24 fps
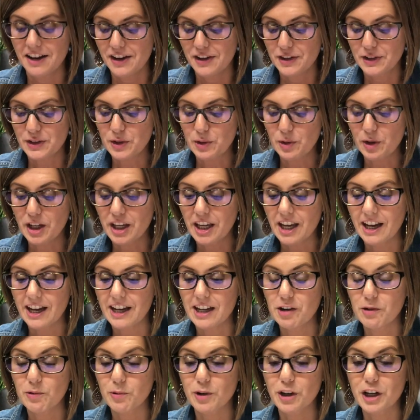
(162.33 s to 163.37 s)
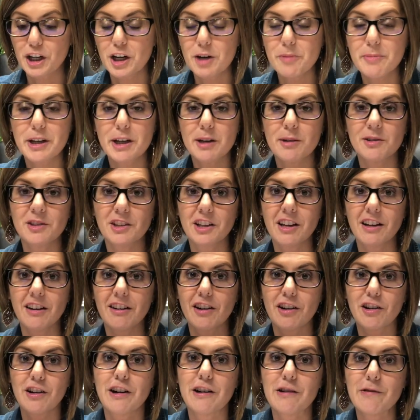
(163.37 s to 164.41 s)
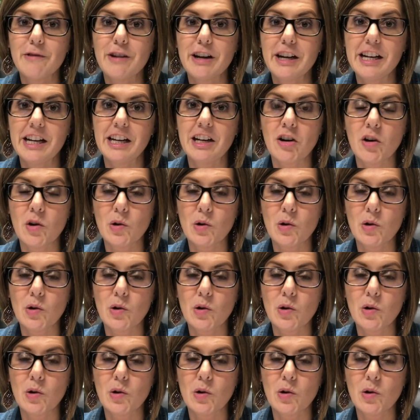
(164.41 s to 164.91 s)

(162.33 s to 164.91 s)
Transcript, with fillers: so again we're going to be able to get her in reading